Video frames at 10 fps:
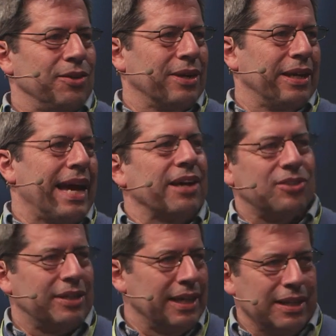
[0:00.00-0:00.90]
you can
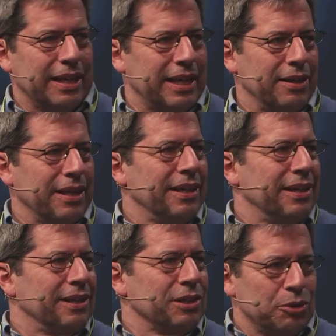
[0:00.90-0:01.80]
accidentally
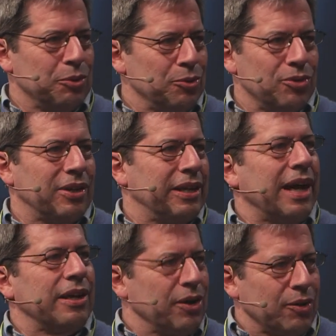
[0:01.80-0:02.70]
lose and
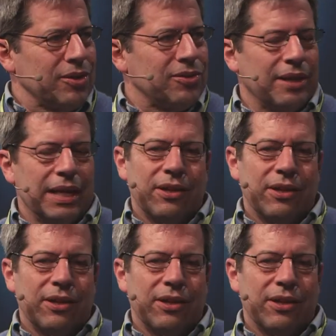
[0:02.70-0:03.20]
not notice.